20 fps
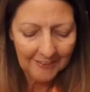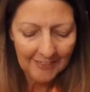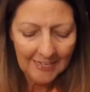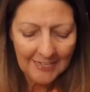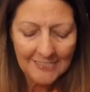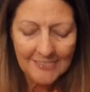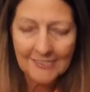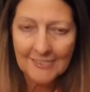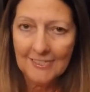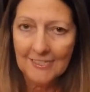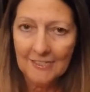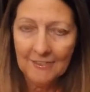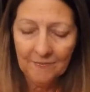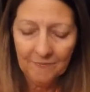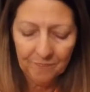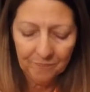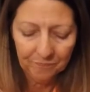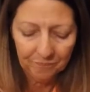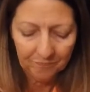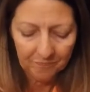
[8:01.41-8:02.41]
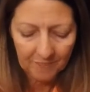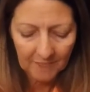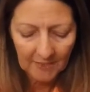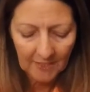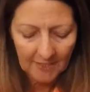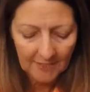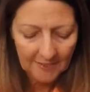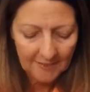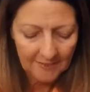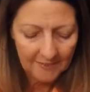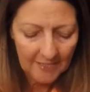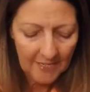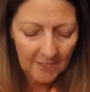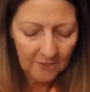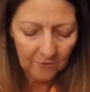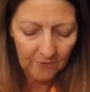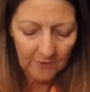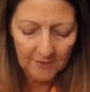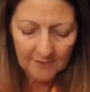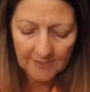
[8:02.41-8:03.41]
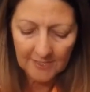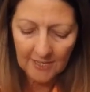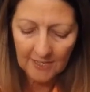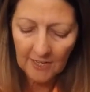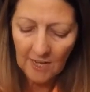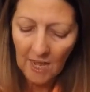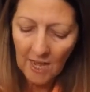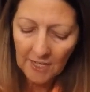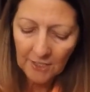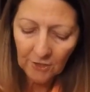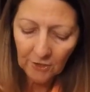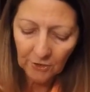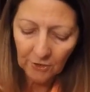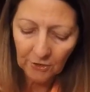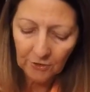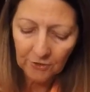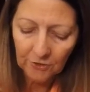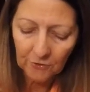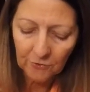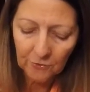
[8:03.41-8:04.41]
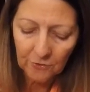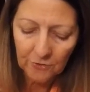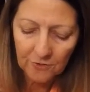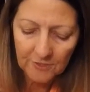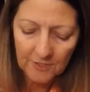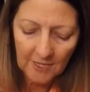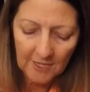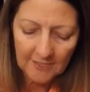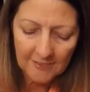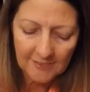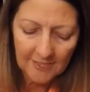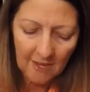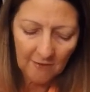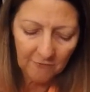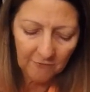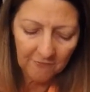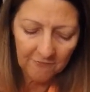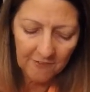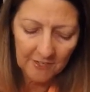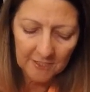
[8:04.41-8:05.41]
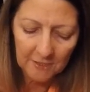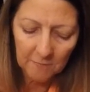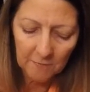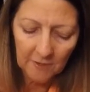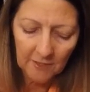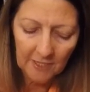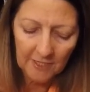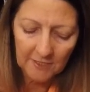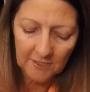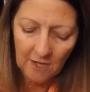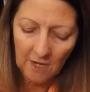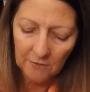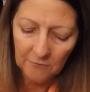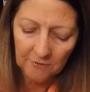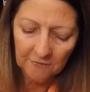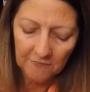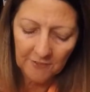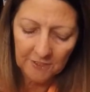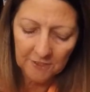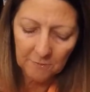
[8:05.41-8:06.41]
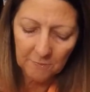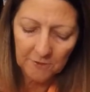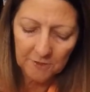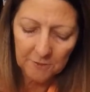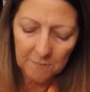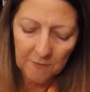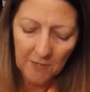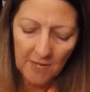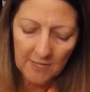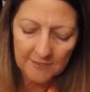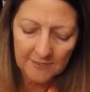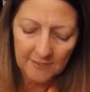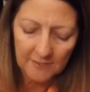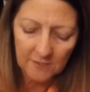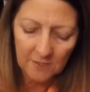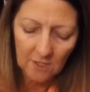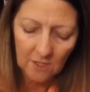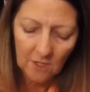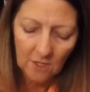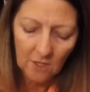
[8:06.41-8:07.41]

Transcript: Kaysen. Sandra said, I've heard cruise lines have refundable and non-refundable deposits.